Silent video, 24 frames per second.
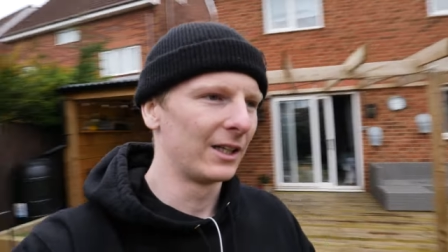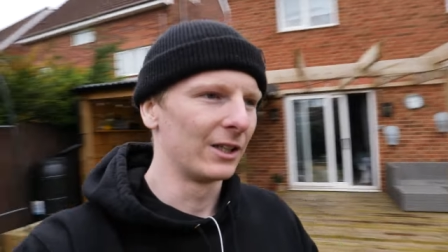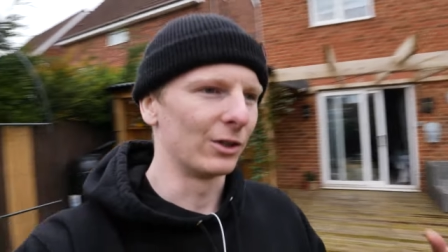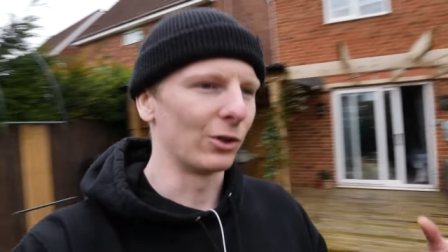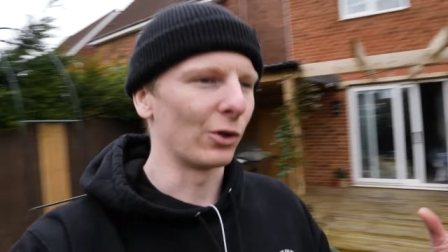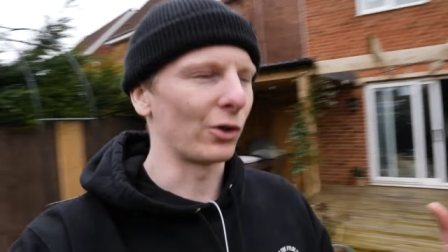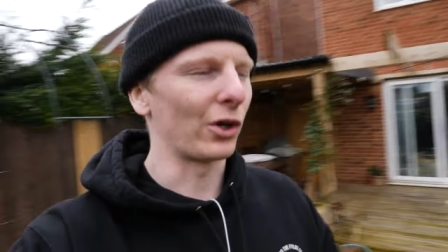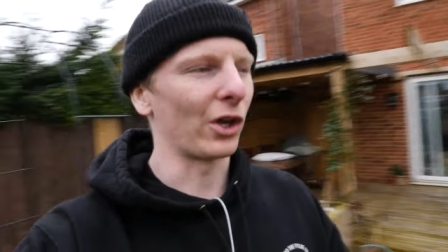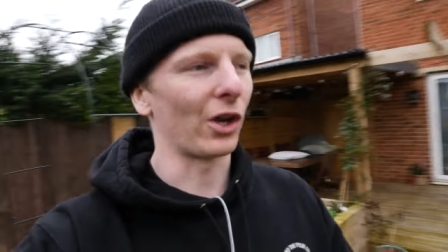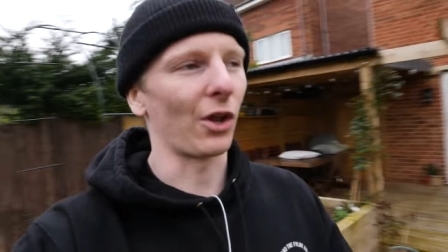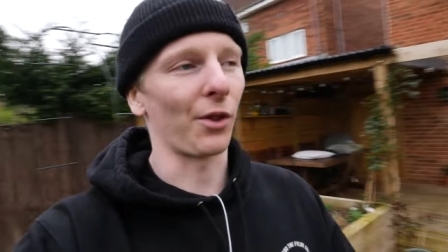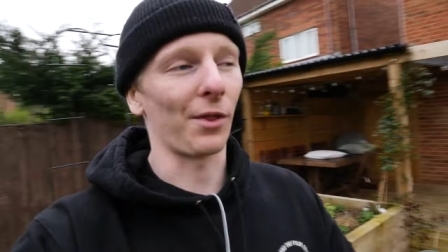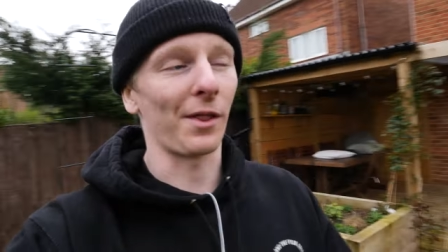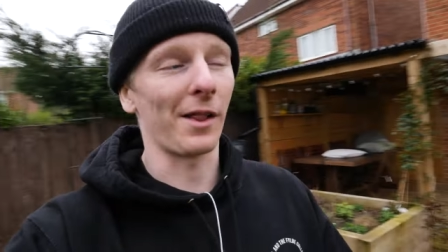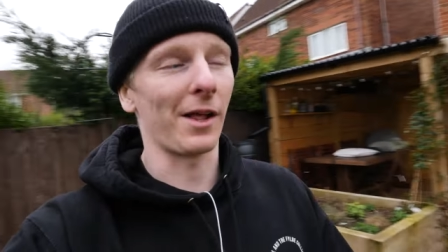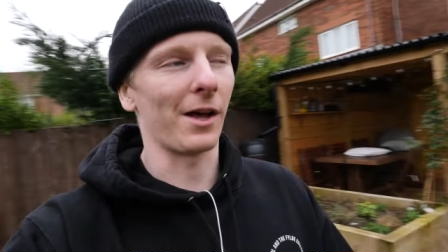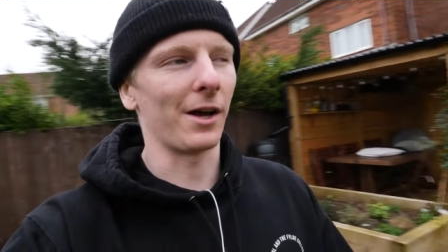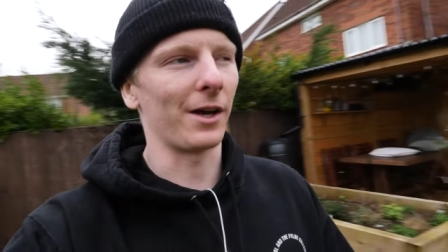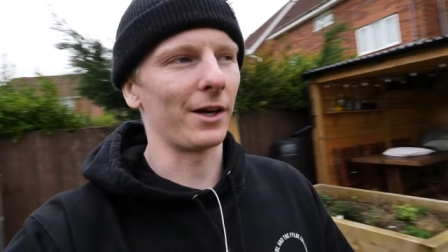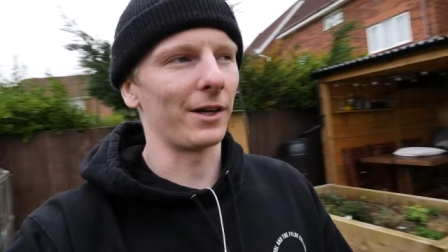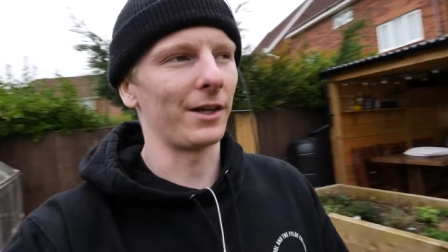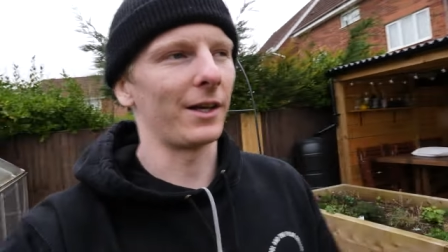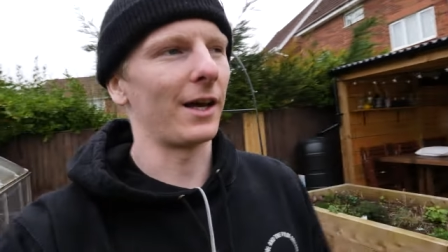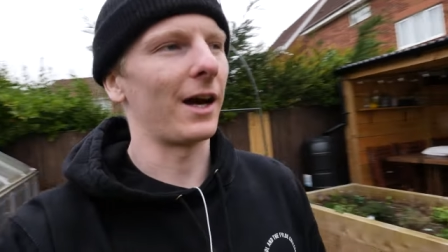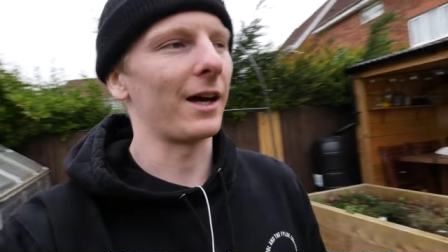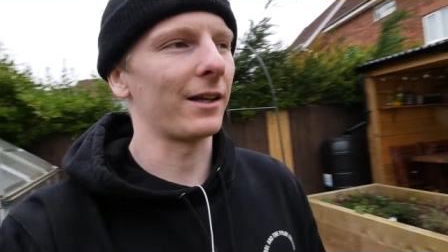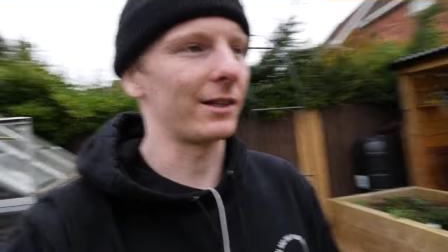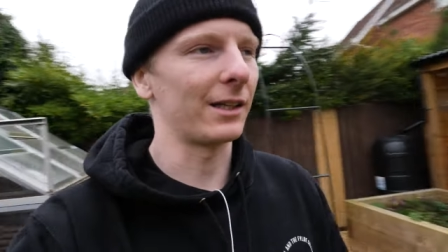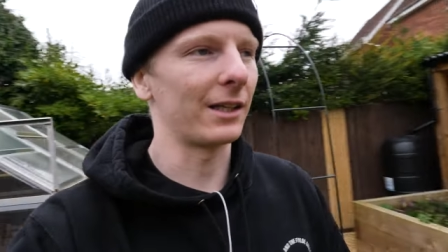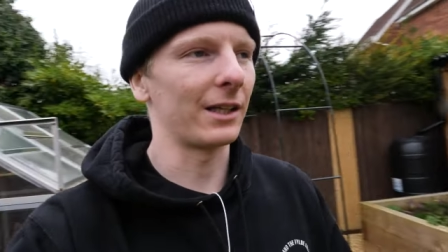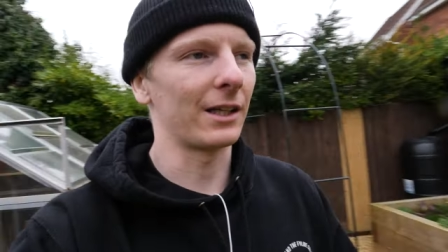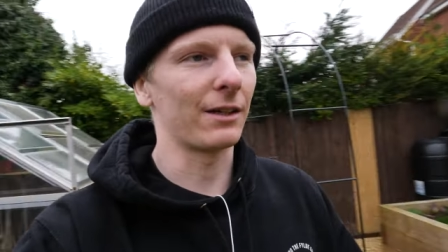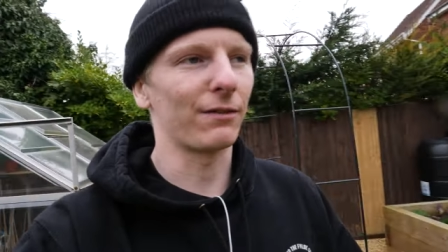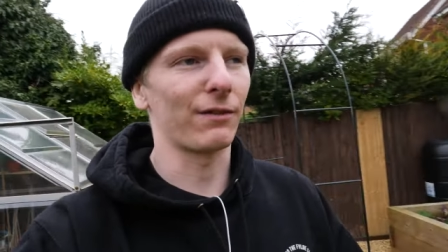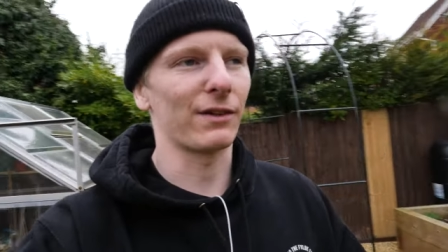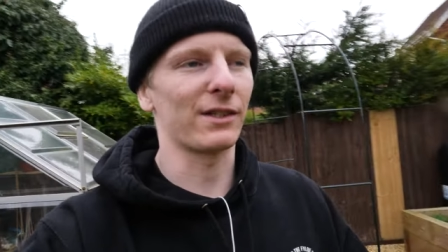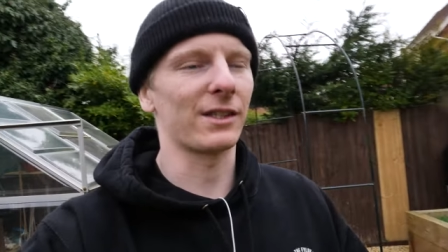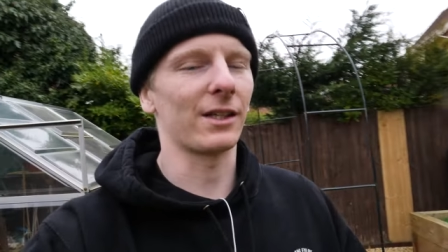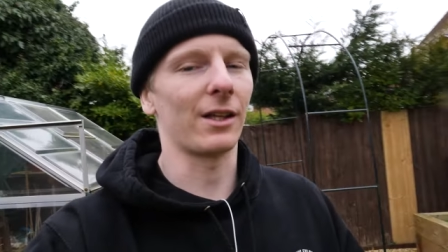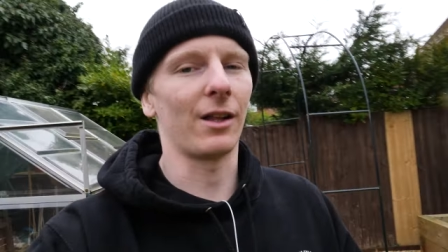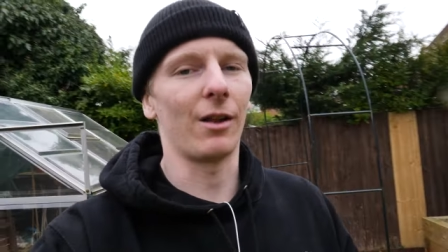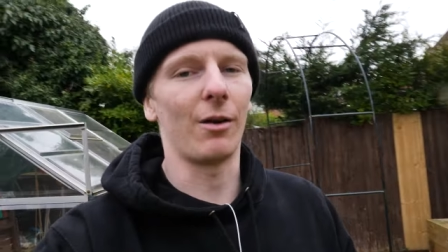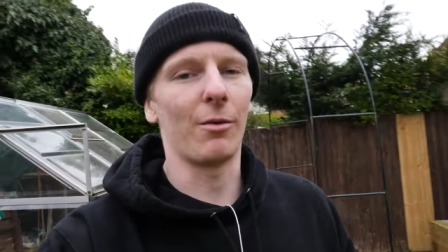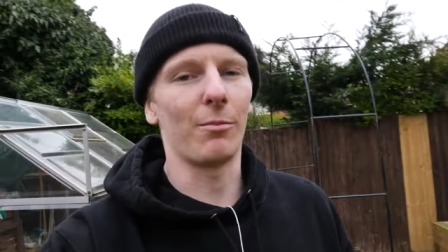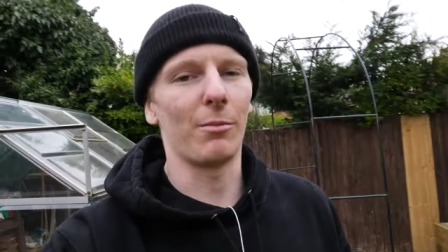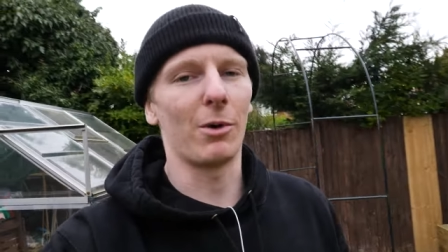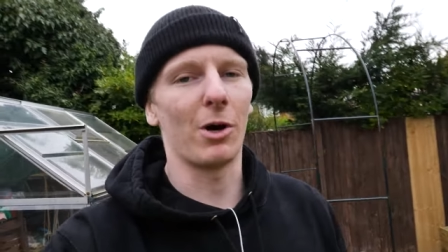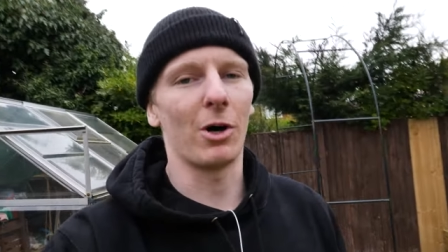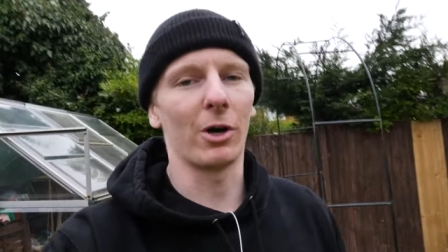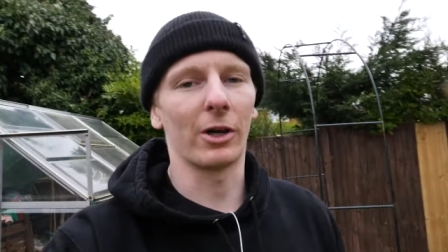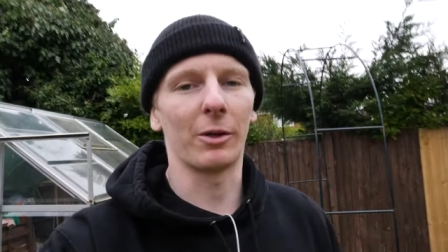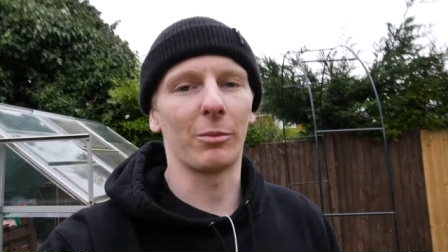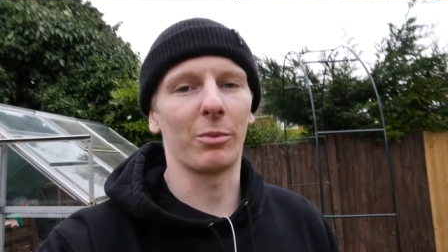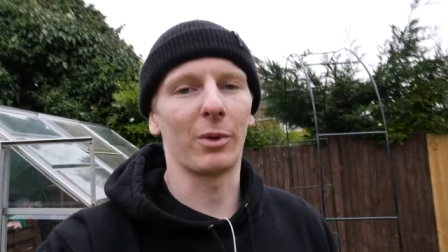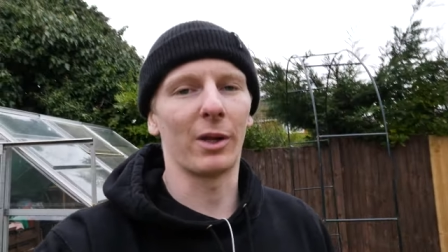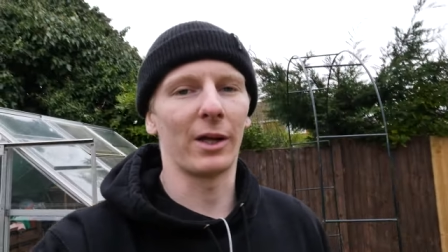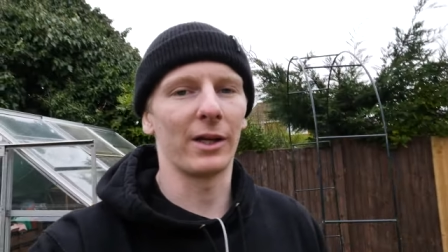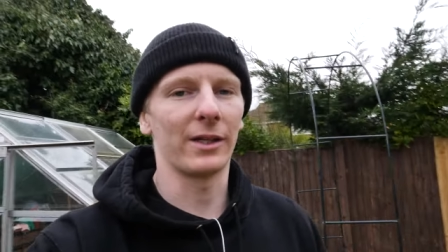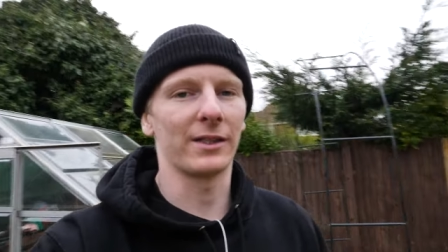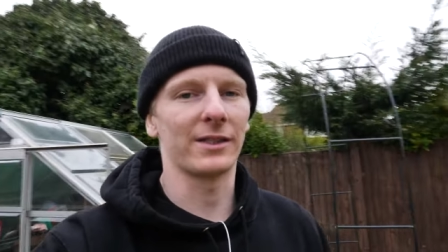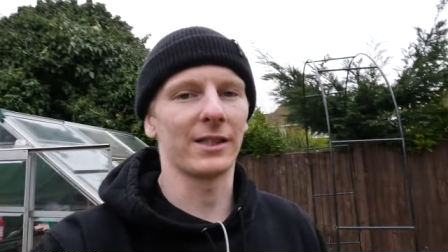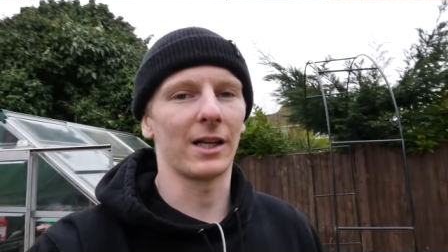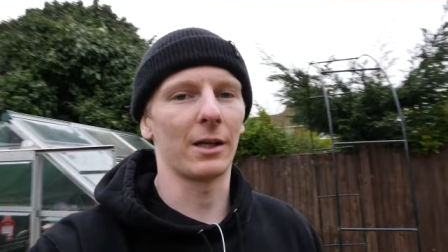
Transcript: Looking online, I think if I sell it on Marketplace,